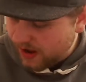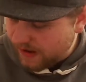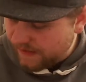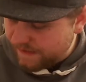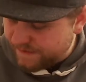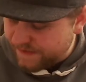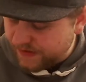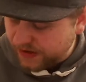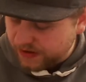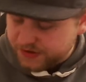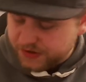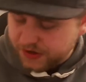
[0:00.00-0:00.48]

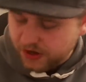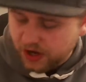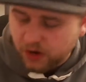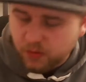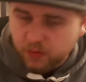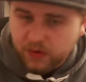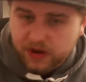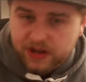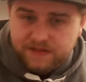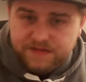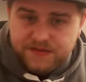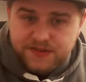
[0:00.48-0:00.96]
Filled it up
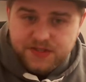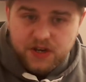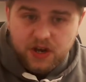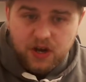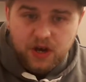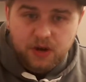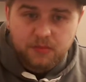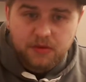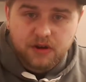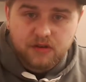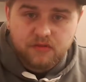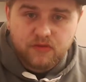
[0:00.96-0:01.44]
with
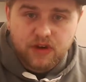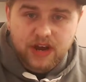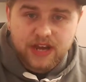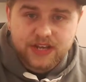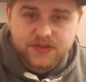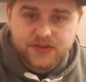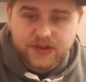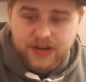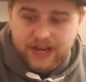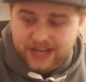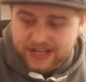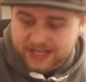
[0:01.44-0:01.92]
some Rise
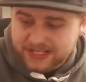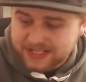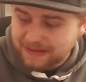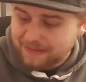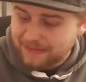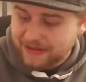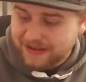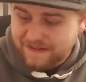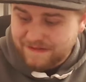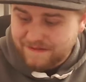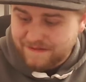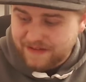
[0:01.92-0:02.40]
on Ice,
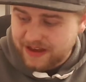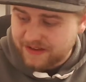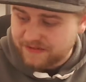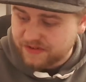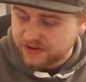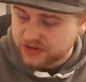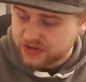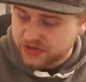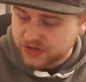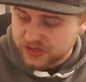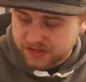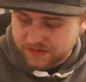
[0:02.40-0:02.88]
my favourite
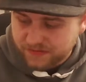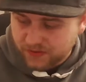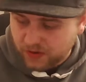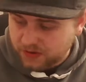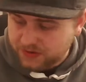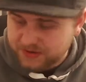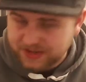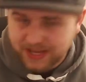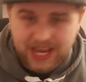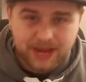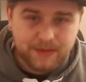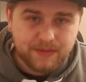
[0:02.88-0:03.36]
juice of all
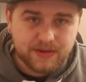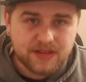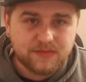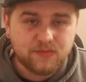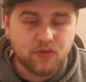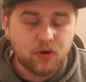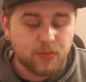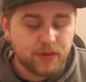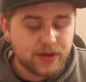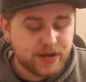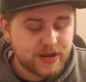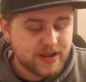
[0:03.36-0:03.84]
time at the
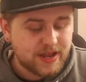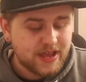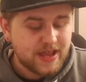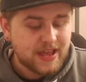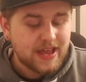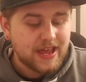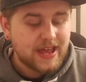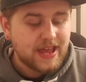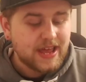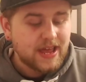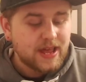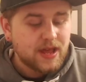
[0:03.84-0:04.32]
moment.
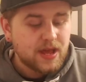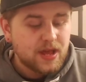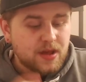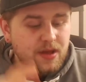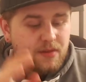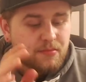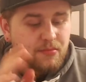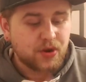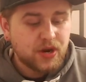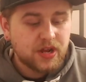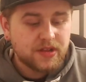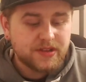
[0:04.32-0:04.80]

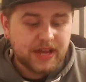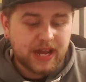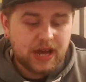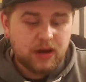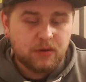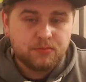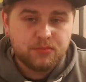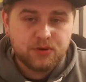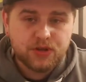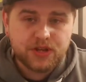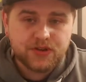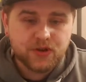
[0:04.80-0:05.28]
Put it down,
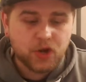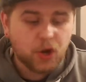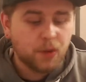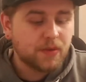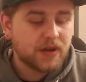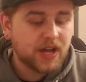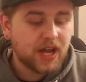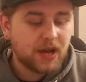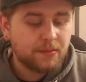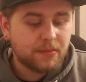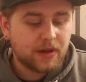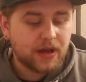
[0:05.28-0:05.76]
put the top
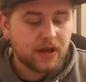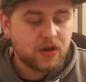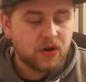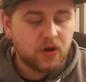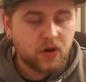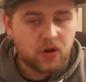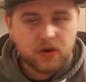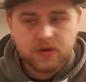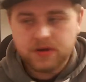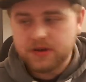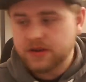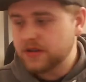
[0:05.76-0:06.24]
cap back
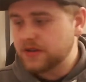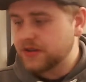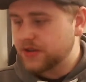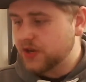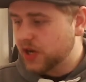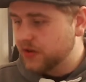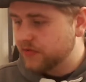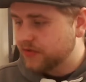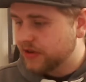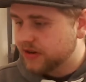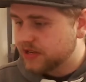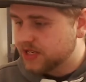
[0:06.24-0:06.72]
on,
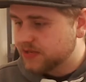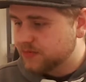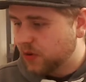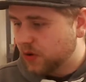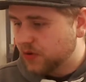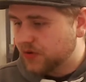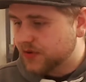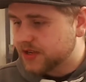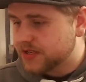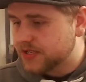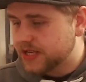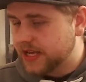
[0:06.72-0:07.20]
turned around and spoke
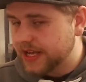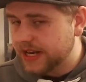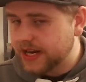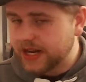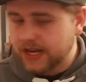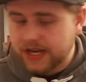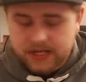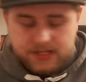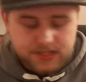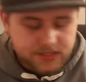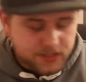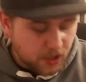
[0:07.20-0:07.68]
to
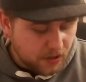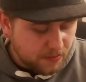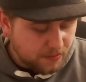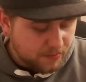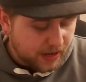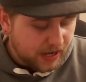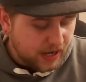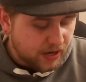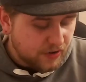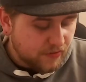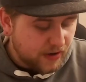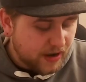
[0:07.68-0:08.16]
Sarah, turned
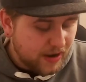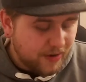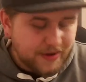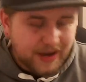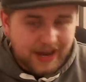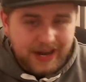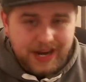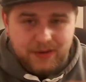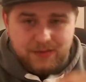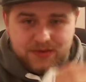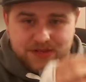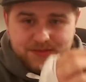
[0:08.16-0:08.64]
back round
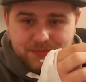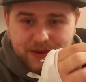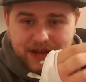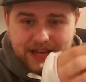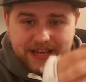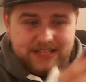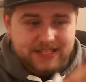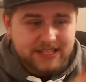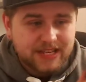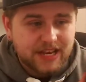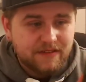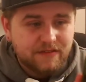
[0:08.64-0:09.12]
and it was
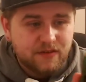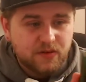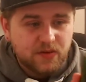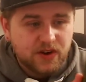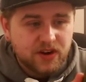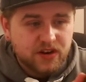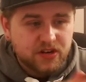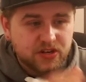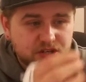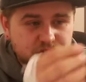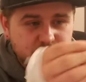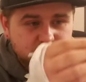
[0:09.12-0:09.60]
pissing
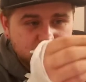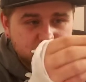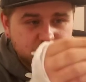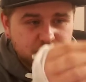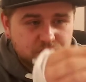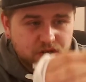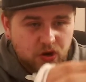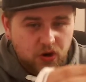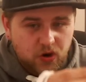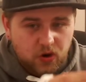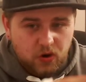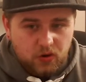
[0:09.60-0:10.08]
everywhere, just
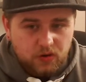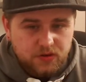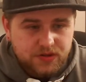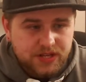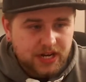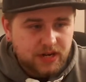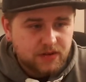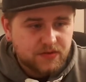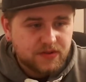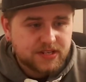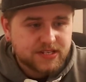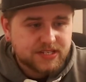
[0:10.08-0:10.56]
all
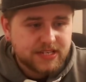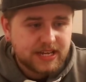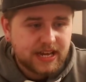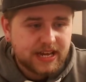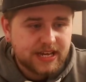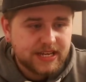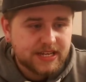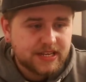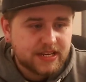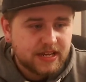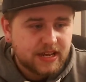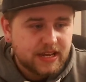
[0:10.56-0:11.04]
down the
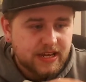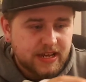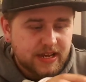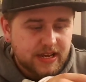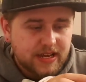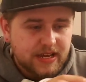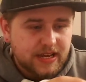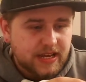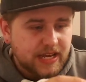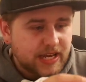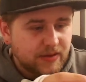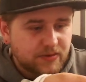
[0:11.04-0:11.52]
side.
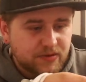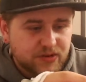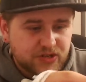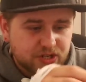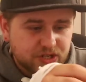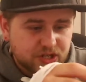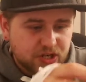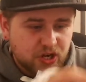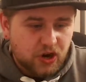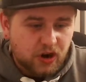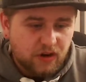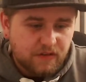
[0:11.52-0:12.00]
It was
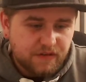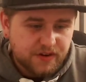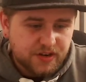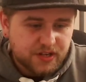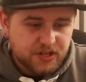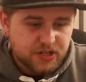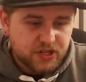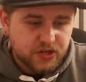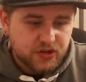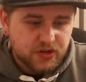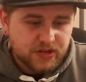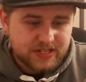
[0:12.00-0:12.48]
just covered in
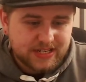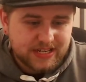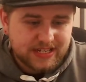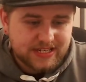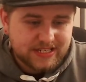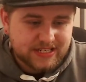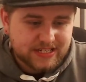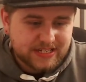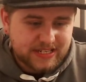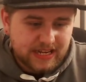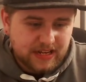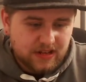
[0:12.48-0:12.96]
juice. It's
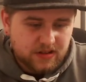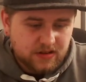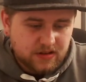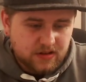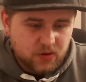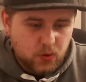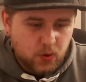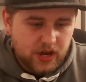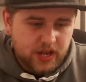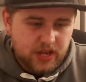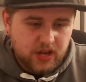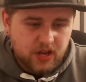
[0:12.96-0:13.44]
still
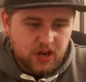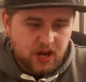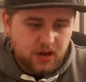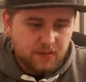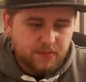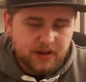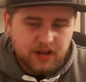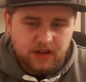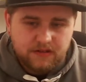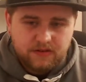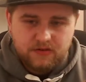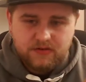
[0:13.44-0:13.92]
quite got a
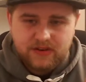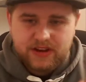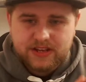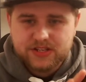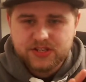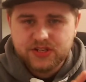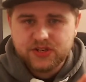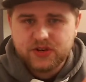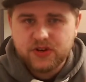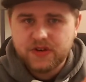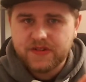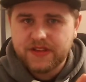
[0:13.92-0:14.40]
bit of a
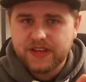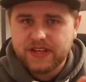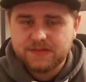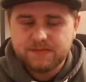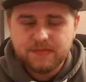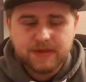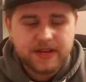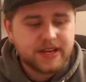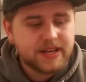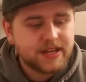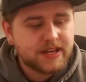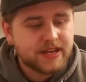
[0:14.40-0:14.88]
residue on this
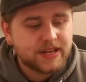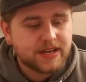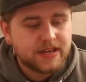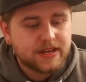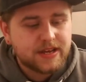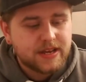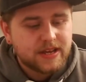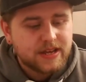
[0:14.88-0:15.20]
Minikin.